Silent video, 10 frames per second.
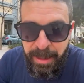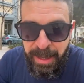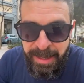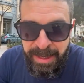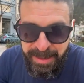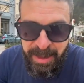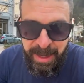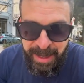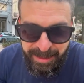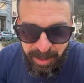as,
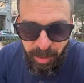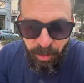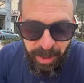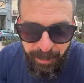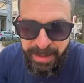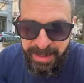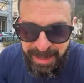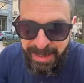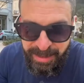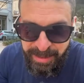as an agreement
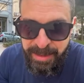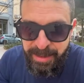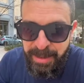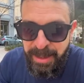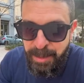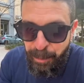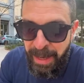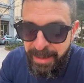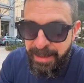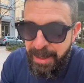is, is
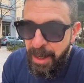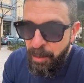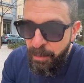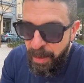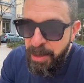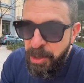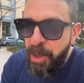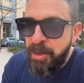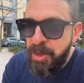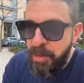pending, and we're very
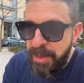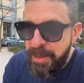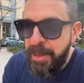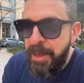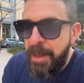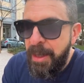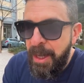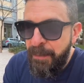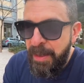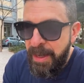close to it
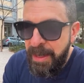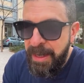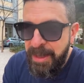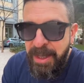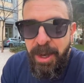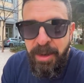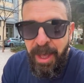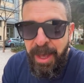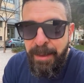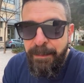if they didn't get the
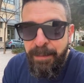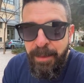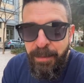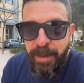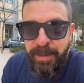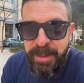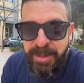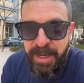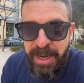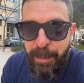okay from the
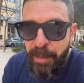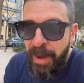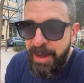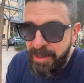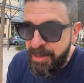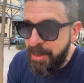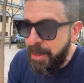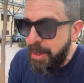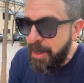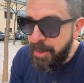state apparatus.
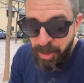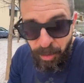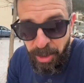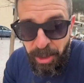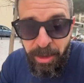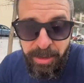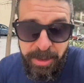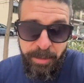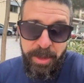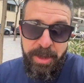So we're
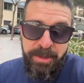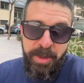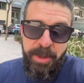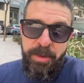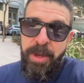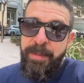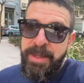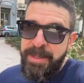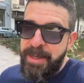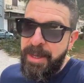close. We're close to an agreement.